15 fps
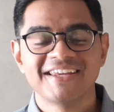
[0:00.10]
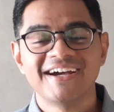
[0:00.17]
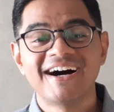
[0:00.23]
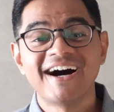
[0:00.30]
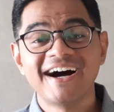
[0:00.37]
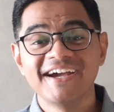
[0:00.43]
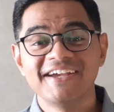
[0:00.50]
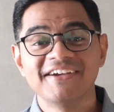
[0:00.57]

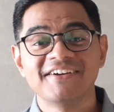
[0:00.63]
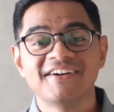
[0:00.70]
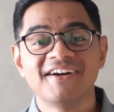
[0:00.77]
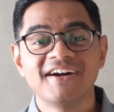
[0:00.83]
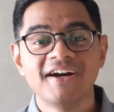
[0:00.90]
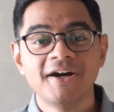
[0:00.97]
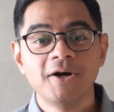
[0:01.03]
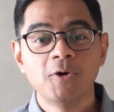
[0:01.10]
Hi,
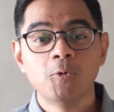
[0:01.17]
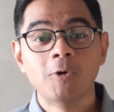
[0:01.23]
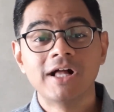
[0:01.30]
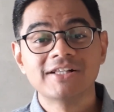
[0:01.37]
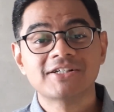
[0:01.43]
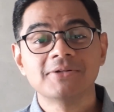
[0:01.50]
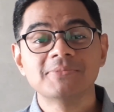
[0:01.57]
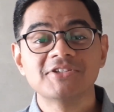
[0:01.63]

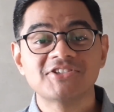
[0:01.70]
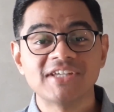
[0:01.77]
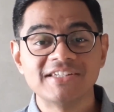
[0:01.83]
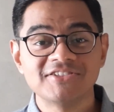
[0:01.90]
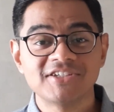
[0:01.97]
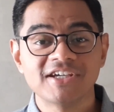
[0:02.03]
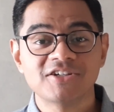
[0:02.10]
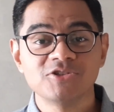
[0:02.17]
welcome to
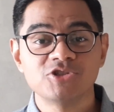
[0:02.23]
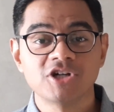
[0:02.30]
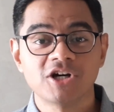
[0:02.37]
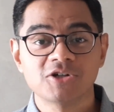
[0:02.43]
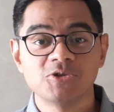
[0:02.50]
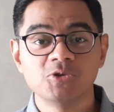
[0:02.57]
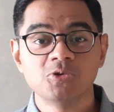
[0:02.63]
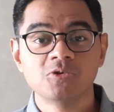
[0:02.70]
Sensei
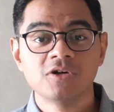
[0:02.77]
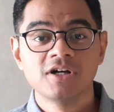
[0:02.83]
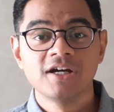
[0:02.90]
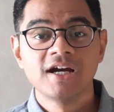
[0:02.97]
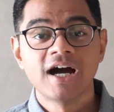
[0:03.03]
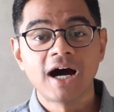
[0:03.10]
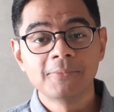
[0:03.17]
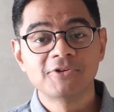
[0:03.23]
Kujaku.
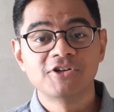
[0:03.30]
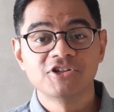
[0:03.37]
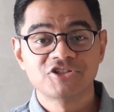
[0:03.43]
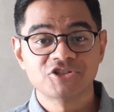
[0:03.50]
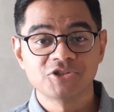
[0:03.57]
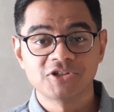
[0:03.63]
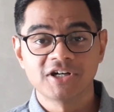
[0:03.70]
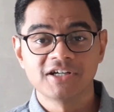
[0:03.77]
I'm
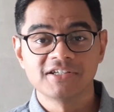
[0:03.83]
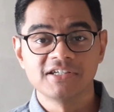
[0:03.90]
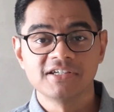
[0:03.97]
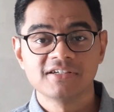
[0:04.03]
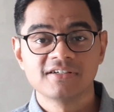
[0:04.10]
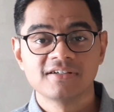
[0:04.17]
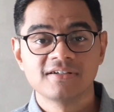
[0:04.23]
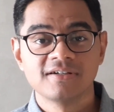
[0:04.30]
Krish Kothari.
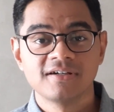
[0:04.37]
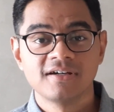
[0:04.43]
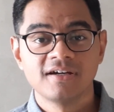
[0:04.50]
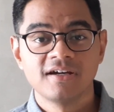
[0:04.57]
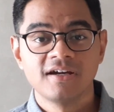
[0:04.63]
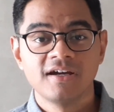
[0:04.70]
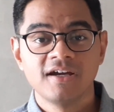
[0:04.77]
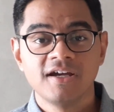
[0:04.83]

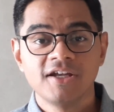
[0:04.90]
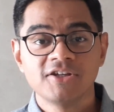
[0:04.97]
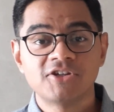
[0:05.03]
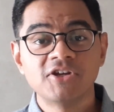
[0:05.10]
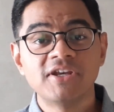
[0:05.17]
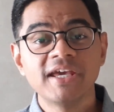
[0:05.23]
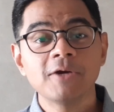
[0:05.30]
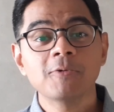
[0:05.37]

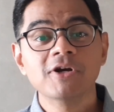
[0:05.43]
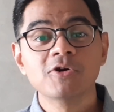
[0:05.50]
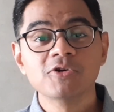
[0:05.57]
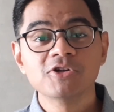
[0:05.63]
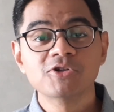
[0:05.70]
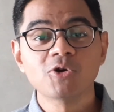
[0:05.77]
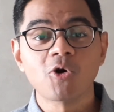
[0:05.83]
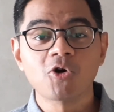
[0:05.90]
Today we're going
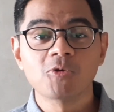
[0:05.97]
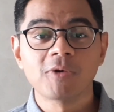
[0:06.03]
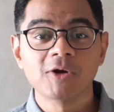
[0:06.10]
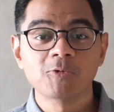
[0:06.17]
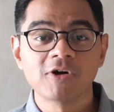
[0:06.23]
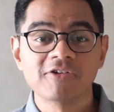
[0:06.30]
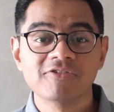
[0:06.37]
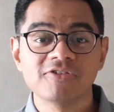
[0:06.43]
to talk about
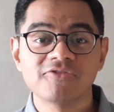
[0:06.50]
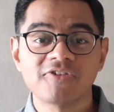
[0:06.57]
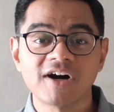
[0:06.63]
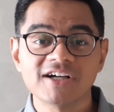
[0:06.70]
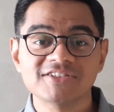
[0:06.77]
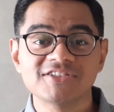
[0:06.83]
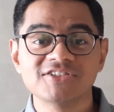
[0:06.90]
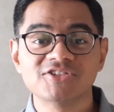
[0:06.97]
one of the
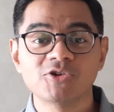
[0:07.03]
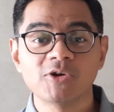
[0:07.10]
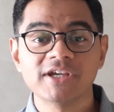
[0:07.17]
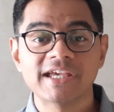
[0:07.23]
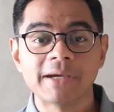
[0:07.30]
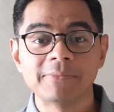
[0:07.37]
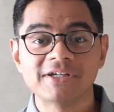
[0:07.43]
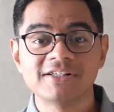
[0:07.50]
fastest growing
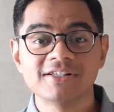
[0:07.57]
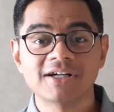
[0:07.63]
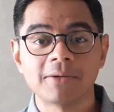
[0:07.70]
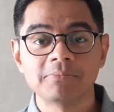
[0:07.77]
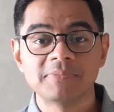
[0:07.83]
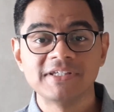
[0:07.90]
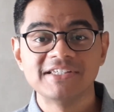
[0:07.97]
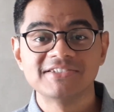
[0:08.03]
chemical
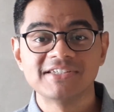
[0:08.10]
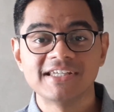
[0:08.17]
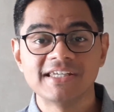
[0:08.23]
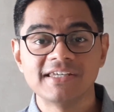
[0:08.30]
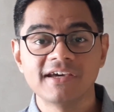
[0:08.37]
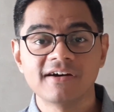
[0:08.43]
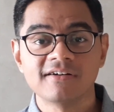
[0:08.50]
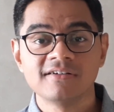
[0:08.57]
companies in
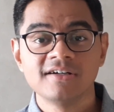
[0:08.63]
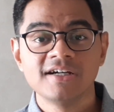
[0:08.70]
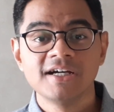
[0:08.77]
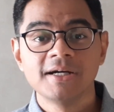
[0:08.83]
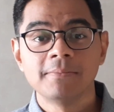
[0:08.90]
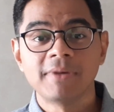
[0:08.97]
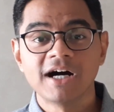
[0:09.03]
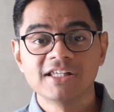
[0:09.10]
India,
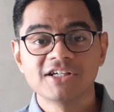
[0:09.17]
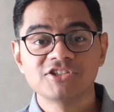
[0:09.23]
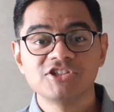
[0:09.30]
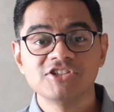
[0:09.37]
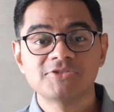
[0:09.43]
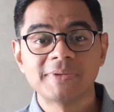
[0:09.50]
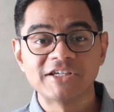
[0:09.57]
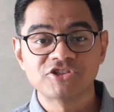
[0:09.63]

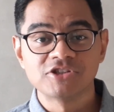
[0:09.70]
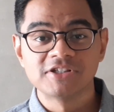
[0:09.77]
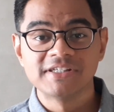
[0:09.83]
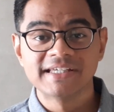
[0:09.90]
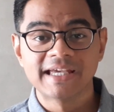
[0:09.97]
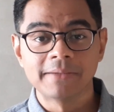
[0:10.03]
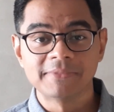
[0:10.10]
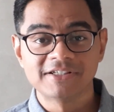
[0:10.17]
Balaji
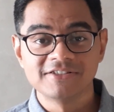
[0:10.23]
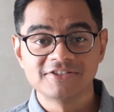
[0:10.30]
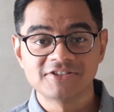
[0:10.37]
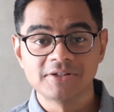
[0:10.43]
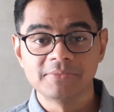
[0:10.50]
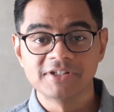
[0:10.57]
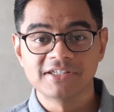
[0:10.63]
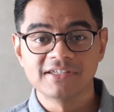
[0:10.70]
Speciality Chemicals
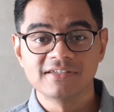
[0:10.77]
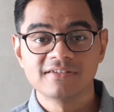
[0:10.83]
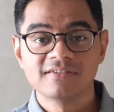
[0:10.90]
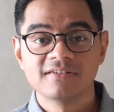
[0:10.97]
Limited.